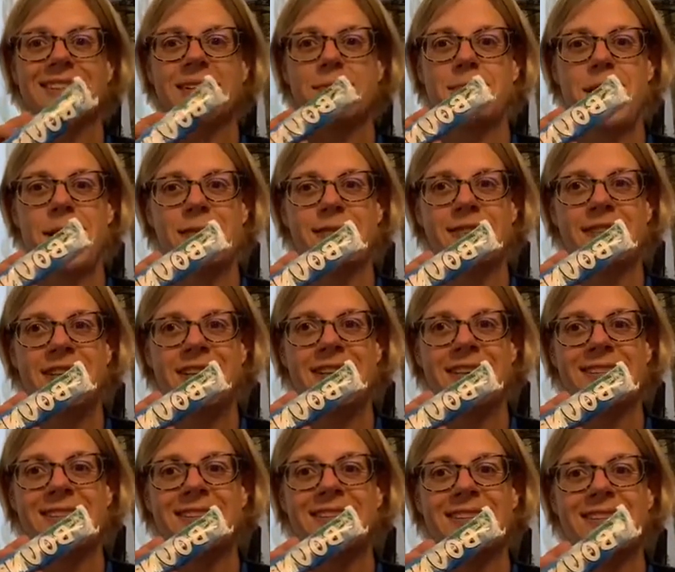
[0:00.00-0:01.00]
Because the
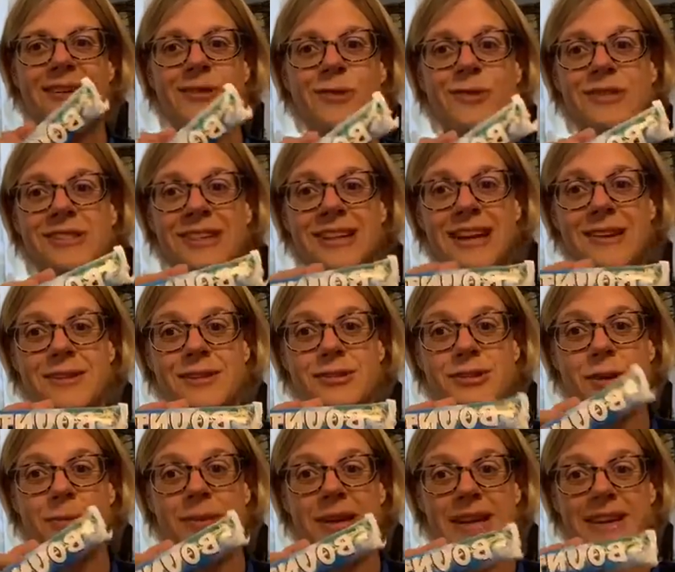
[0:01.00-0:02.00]
Bounty isn't altogether
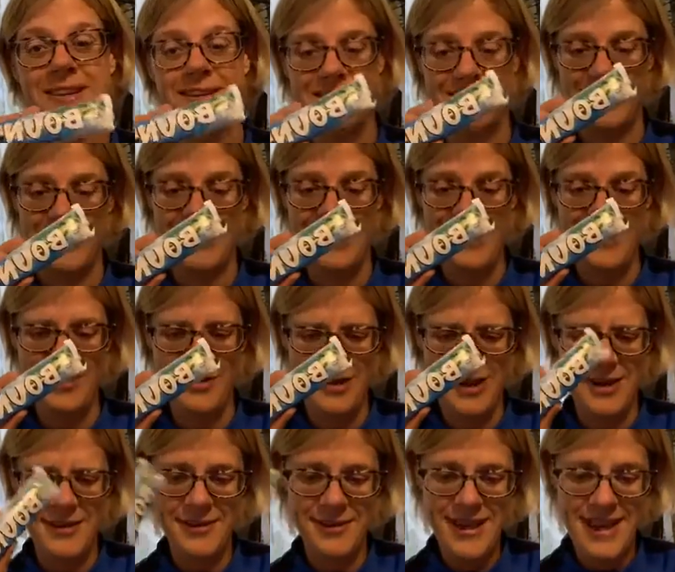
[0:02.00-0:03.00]
jobby, right?
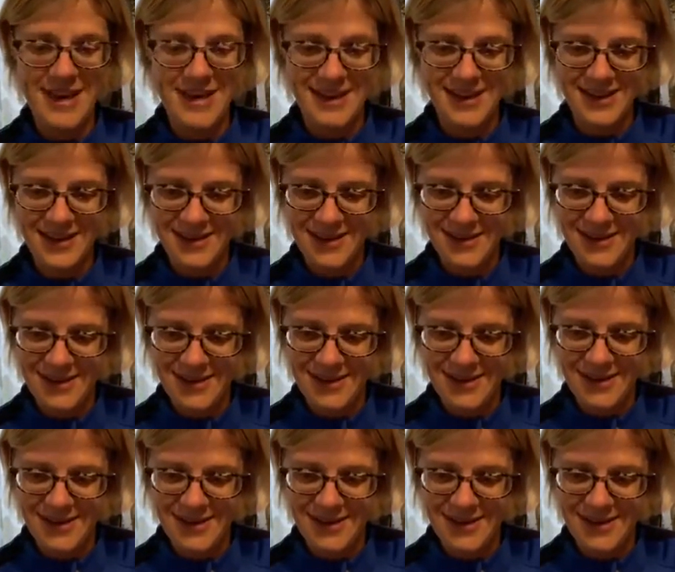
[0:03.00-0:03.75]
I think